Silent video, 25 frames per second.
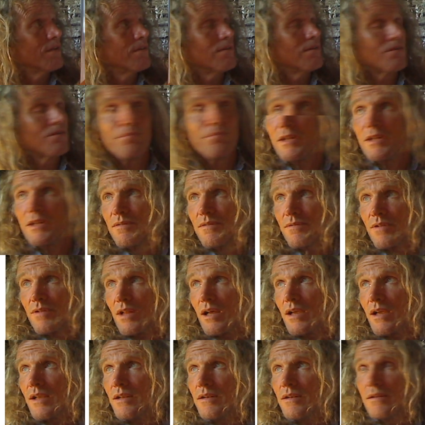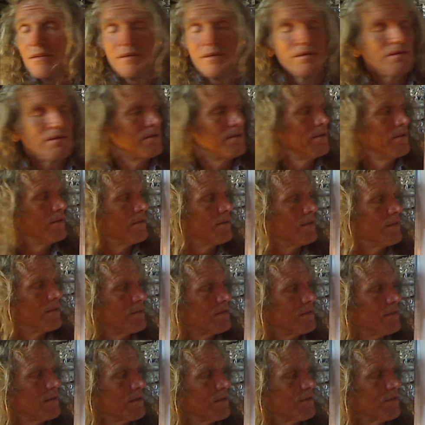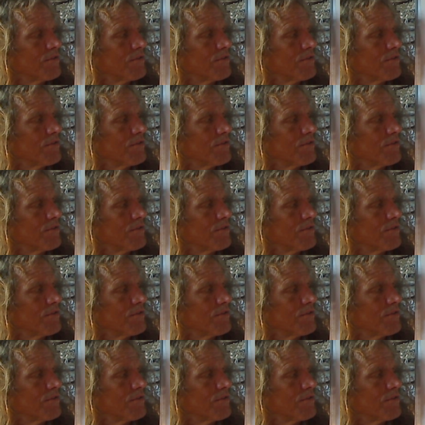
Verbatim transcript: the speed of light. These things